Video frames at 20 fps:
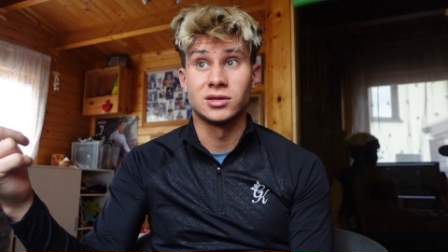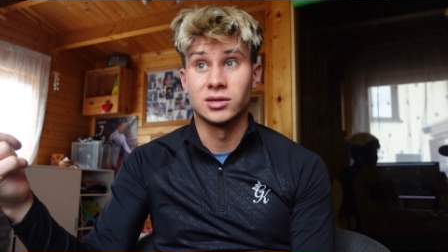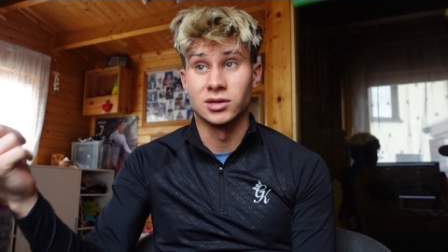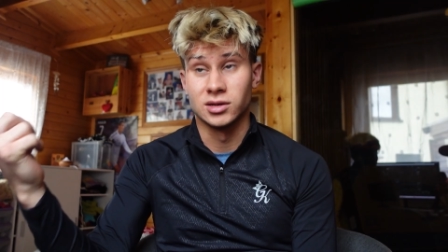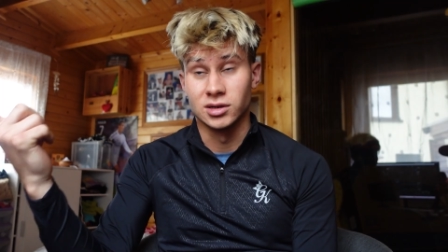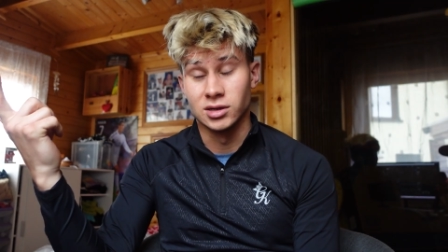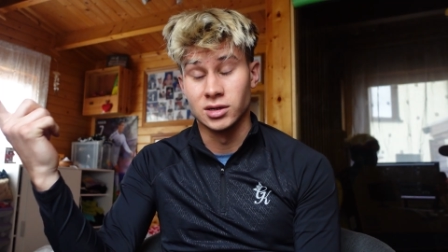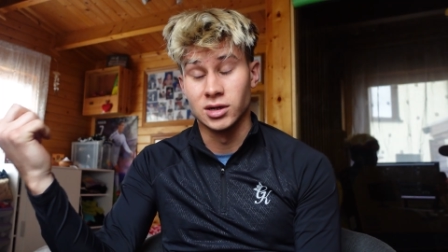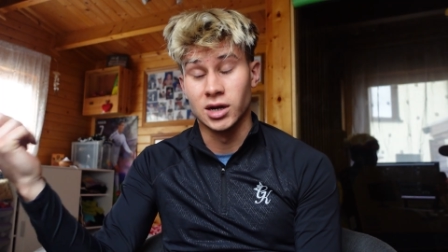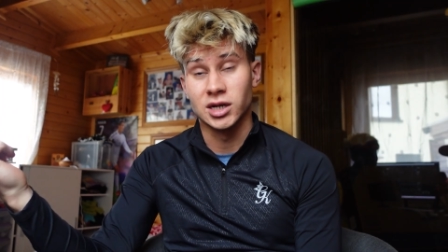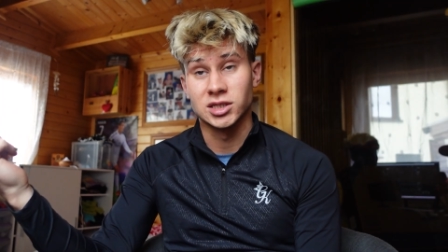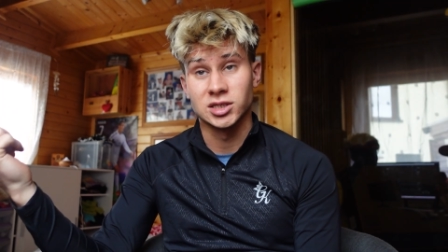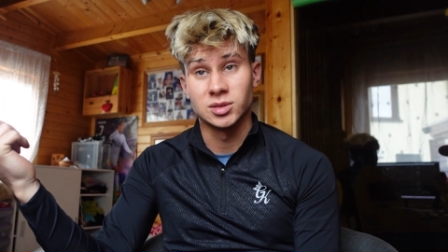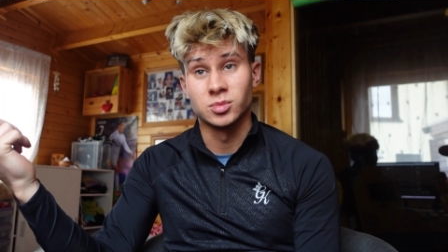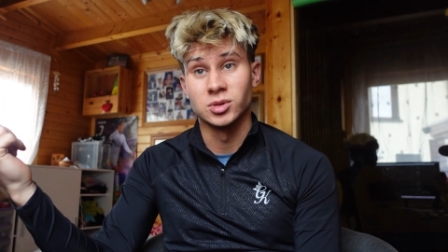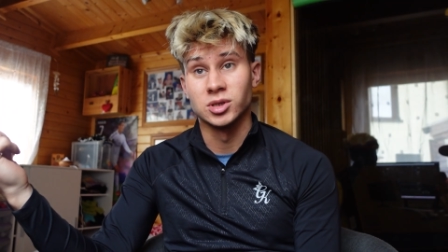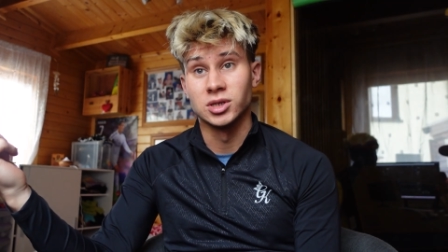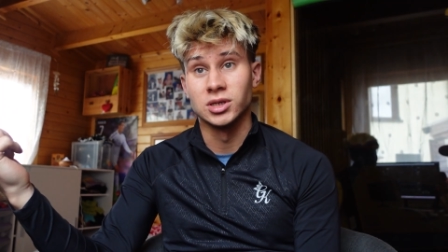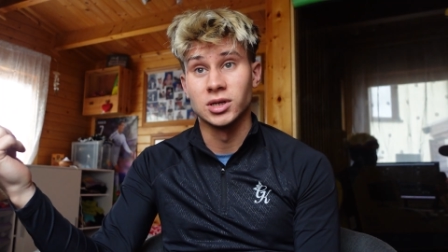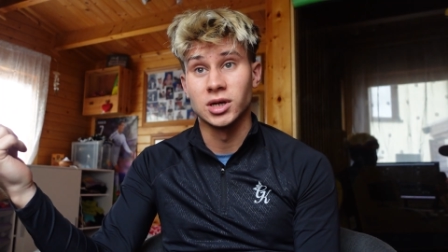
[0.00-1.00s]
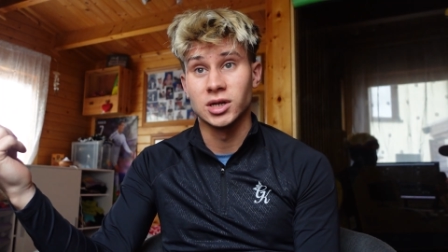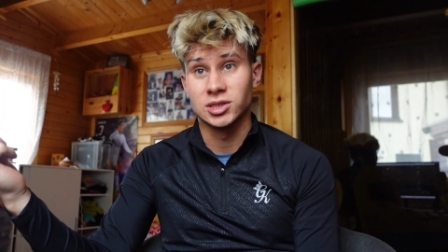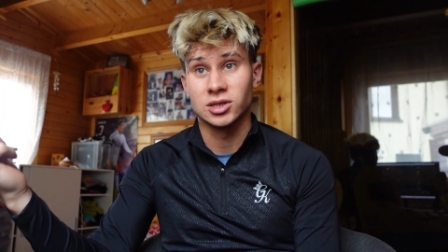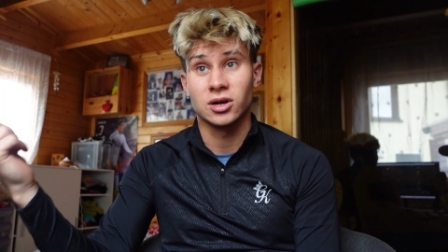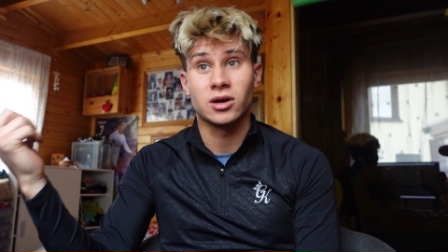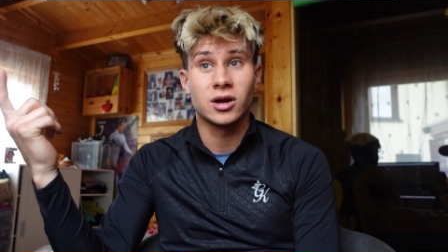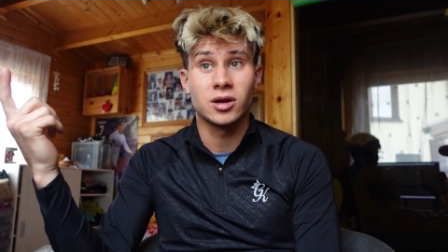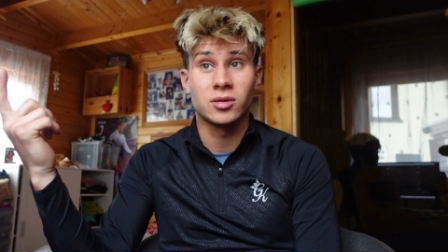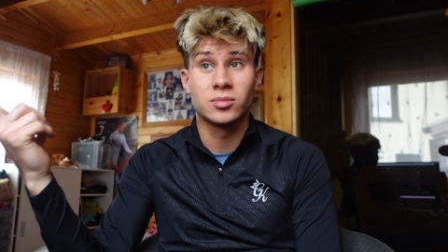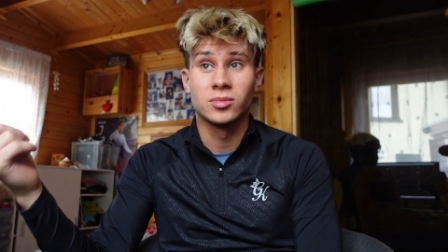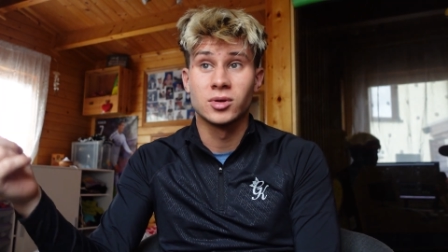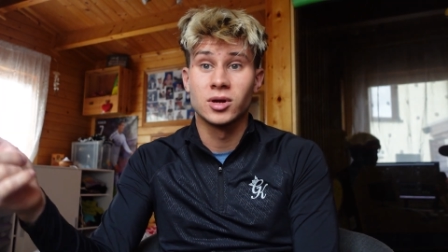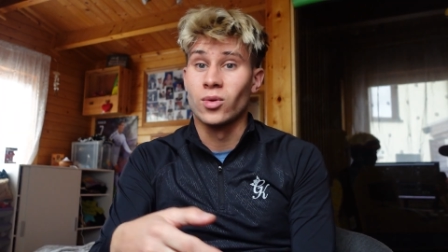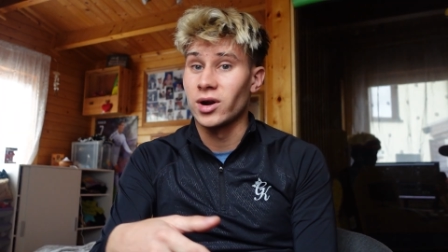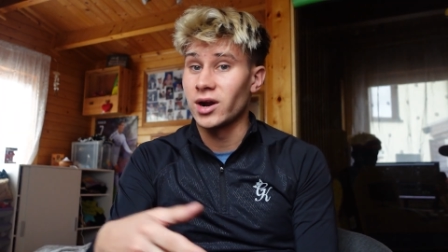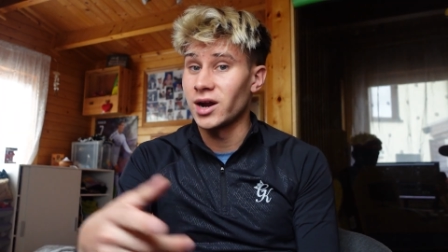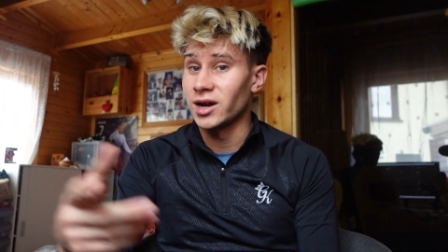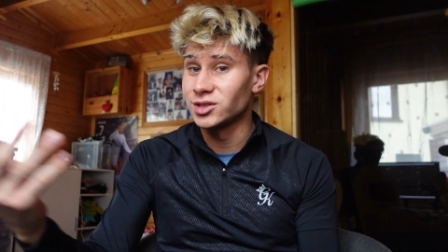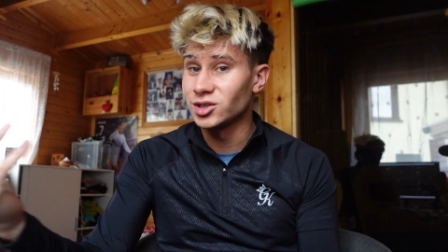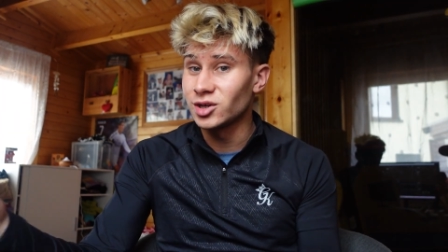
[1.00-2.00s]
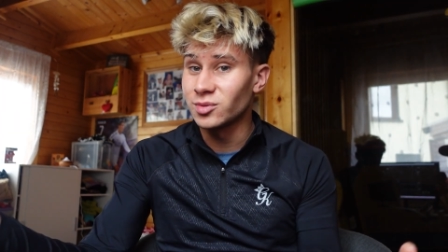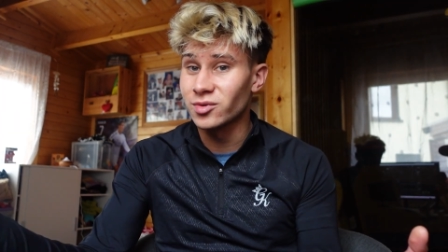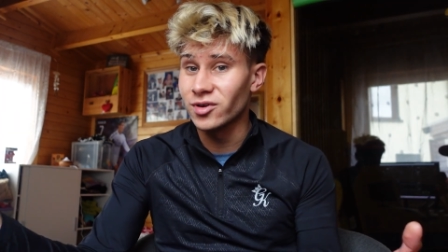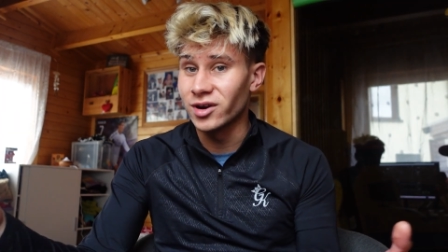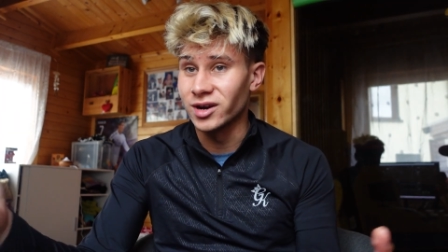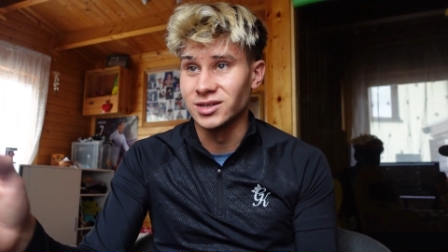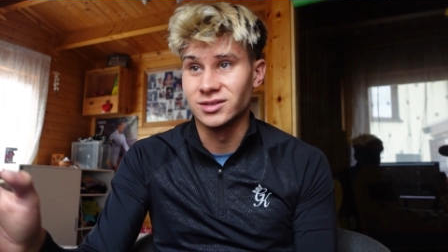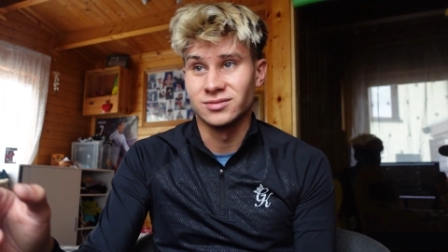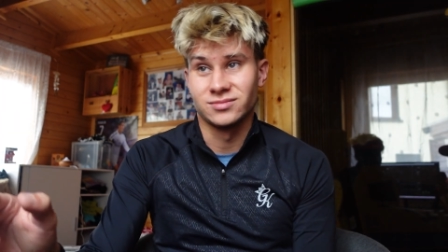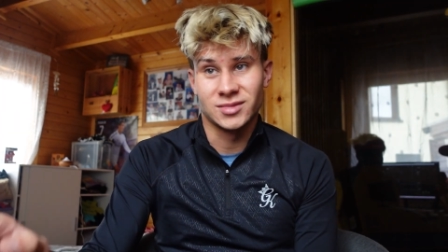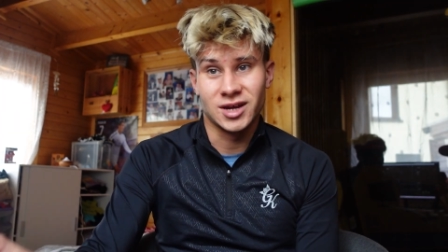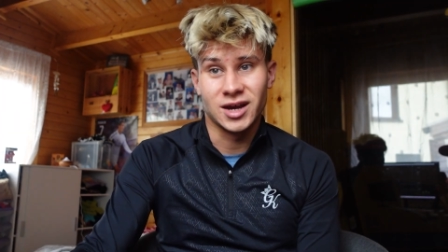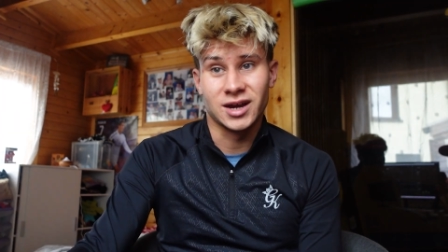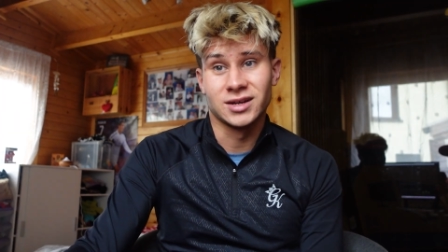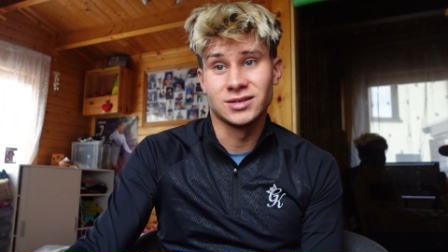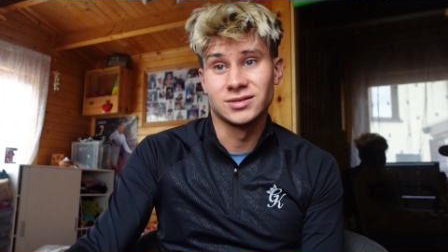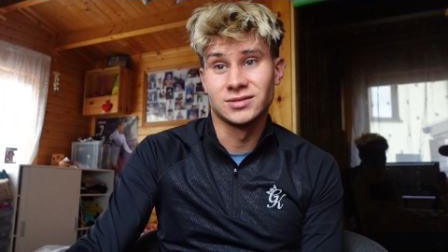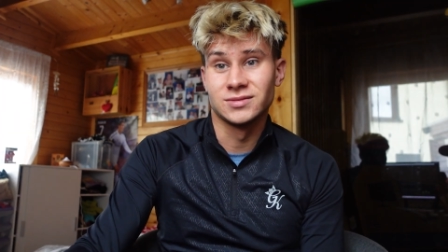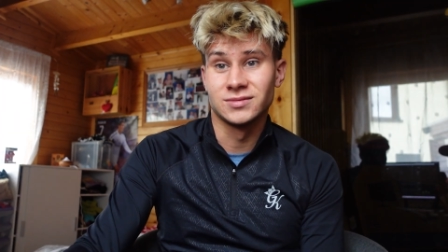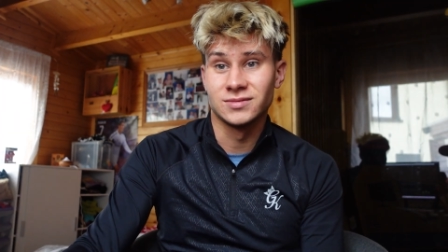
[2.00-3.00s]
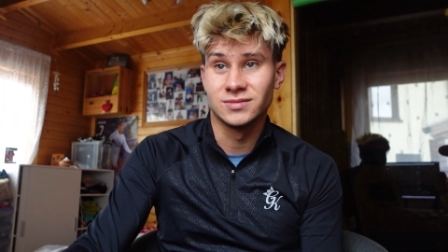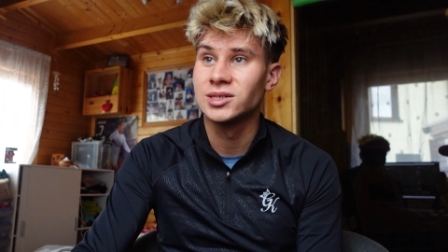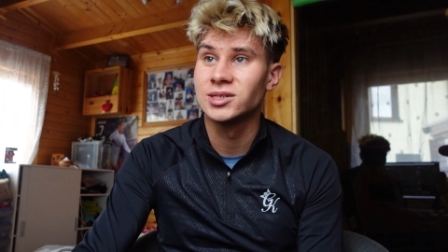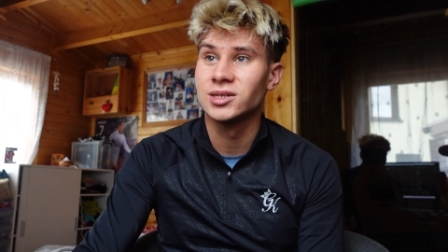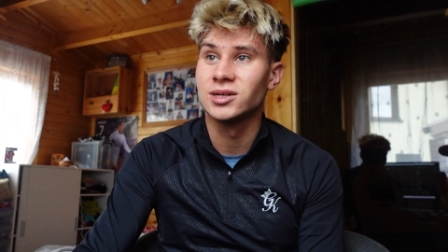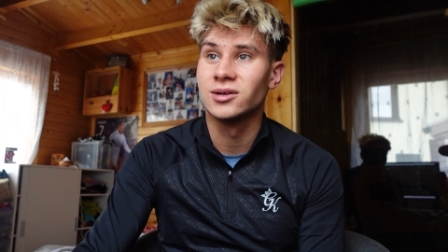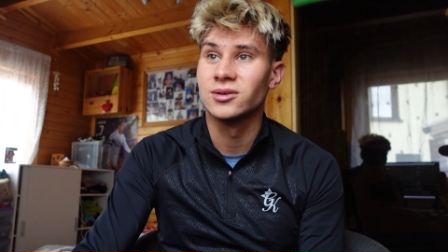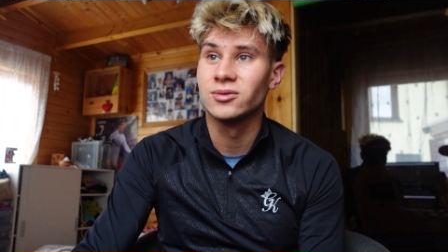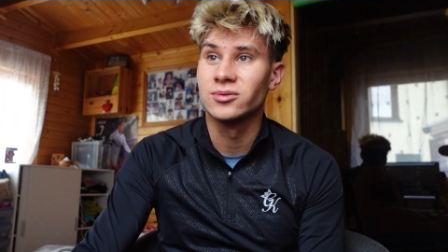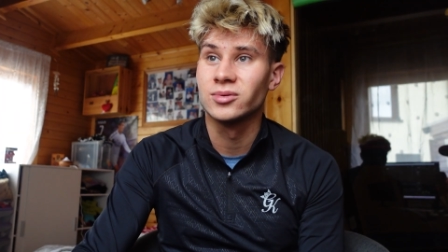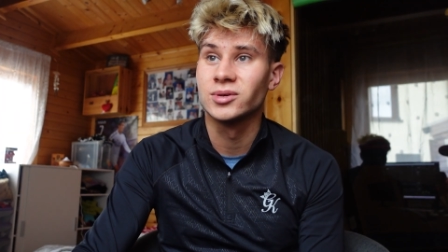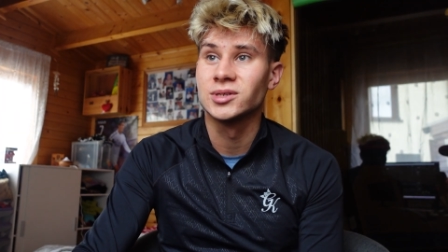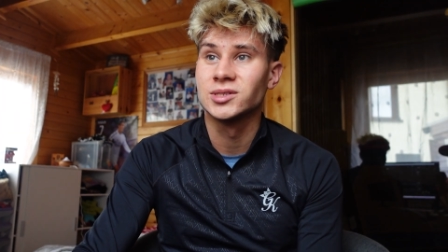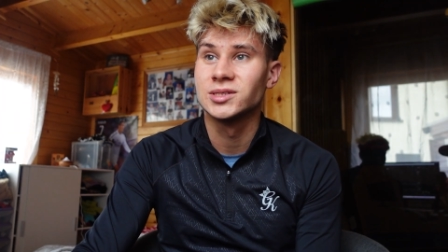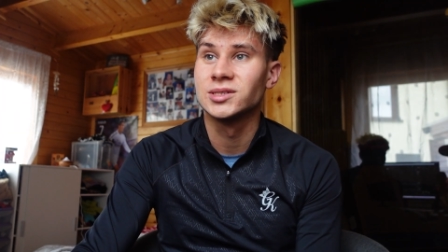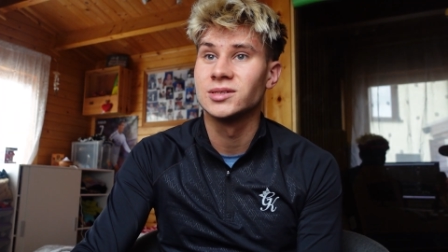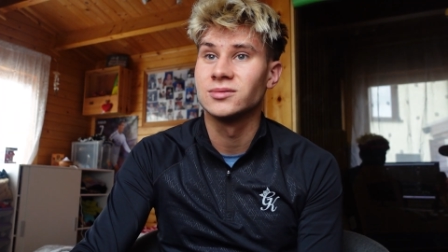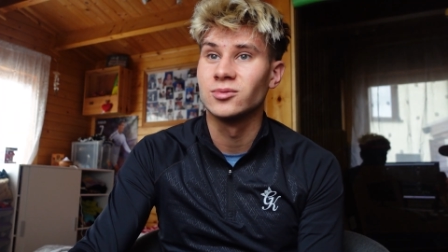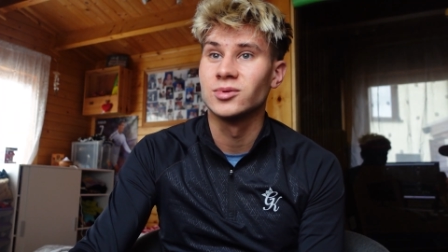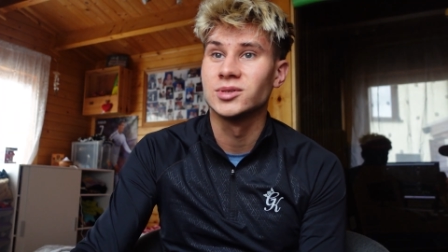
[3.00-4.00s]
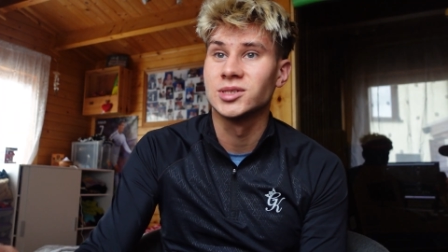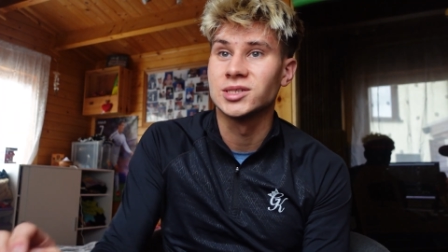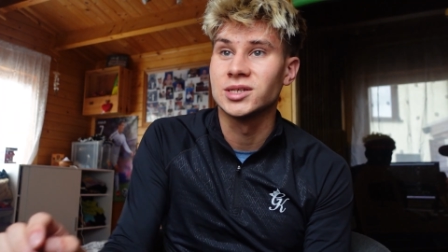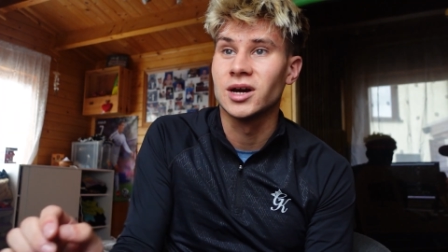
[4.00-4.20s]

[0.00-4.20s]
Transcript: there had to be a time where I had to upgrade and this year was was a